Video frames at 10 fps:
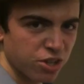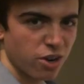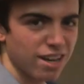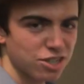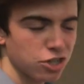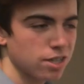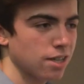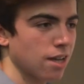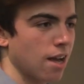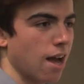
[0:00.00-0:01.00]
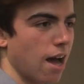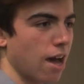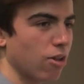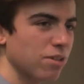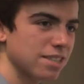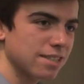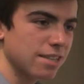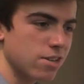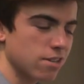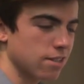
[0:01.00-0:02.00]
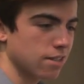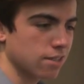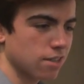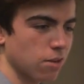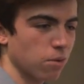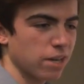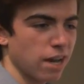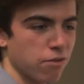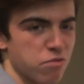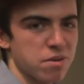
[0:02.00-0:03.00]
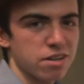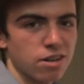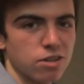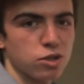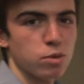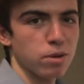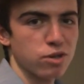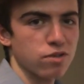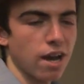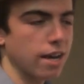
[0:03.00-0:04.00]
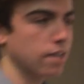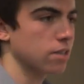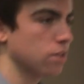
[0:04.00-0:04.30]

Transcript: you know, actually, I don't think this teaching thing's gonna work out for me. You know, too much writing.